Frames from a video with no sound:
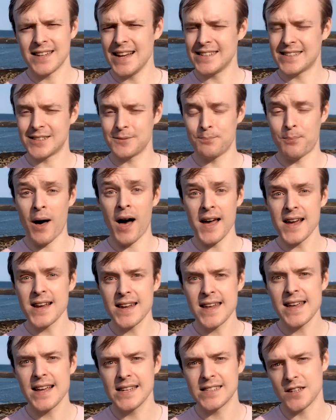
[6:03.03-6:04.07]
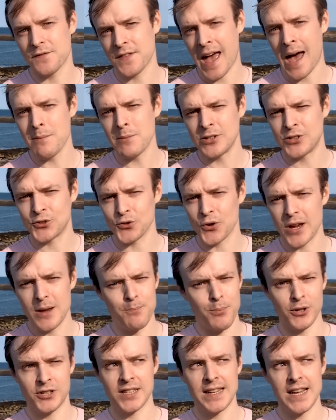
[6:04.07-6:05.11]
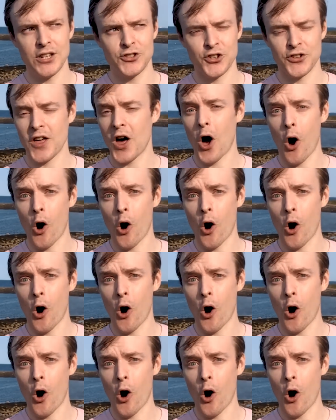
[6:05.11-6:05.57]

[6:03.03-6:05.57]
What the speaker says: It's pioneers of chemistry putting each other